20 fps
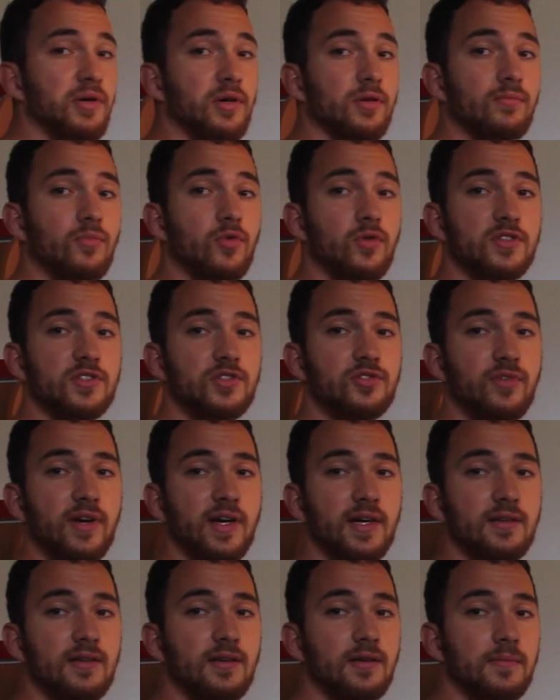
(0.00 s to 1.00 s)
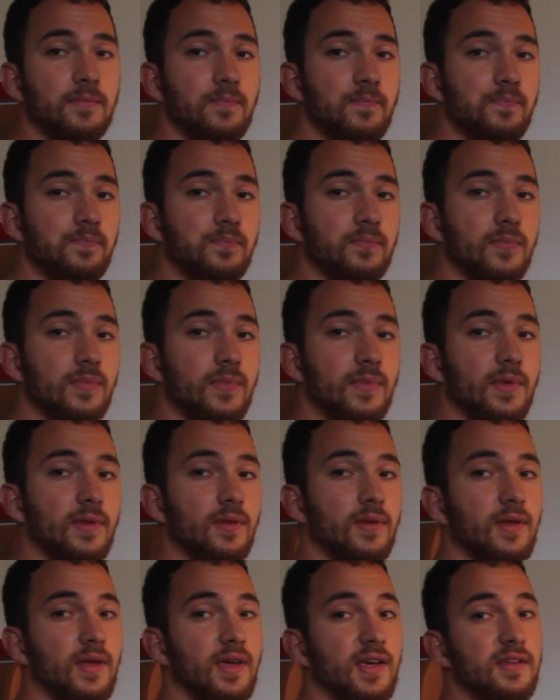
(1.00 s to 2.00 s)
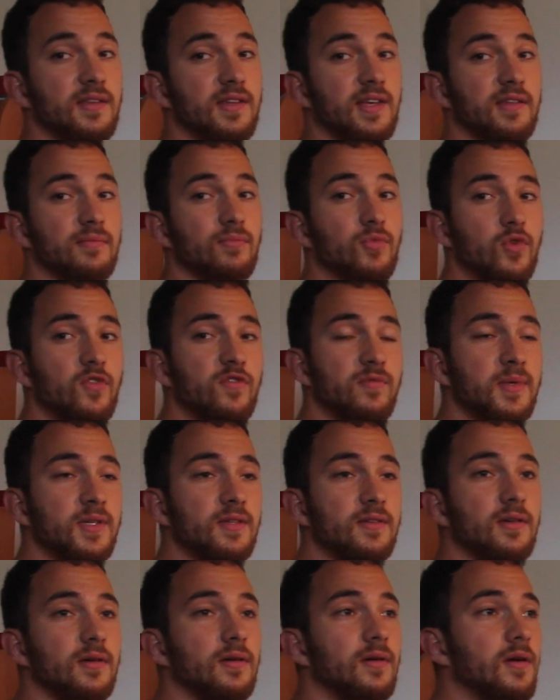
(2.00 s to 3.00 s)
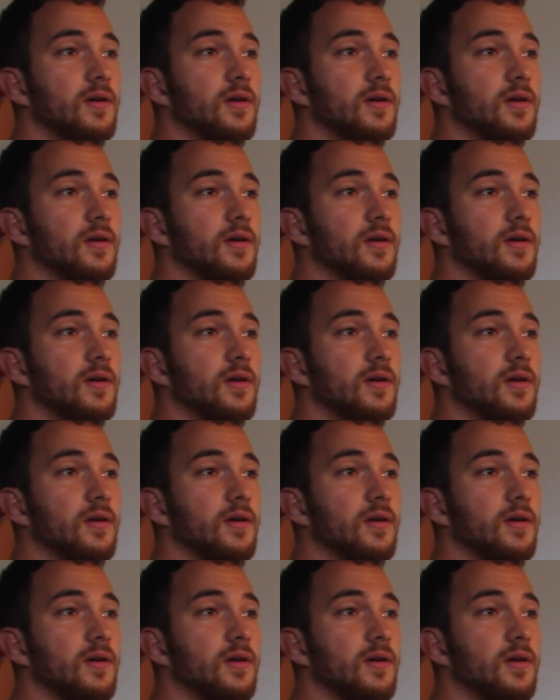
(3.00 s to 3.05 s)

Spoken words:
build more strength in that movement.